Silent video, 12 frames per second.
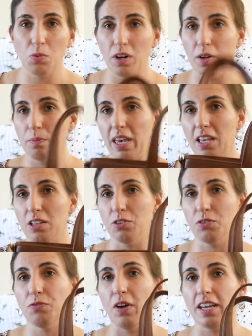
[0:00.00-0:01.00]
want to make it
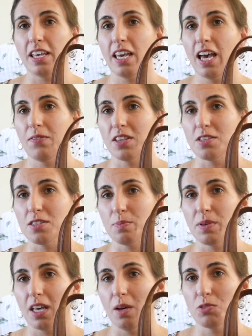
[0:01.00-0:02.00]
look funny having the
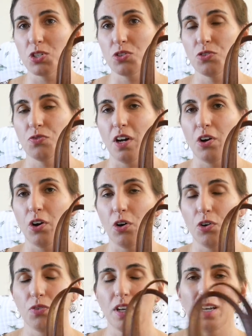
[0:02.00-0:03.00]
zipper come too far
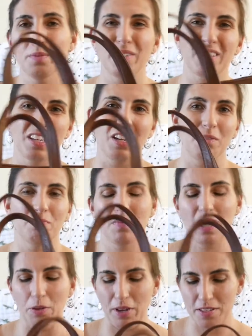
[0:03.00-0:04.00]
over, but you know,
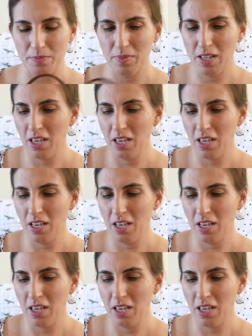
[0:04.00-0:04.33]
anyways.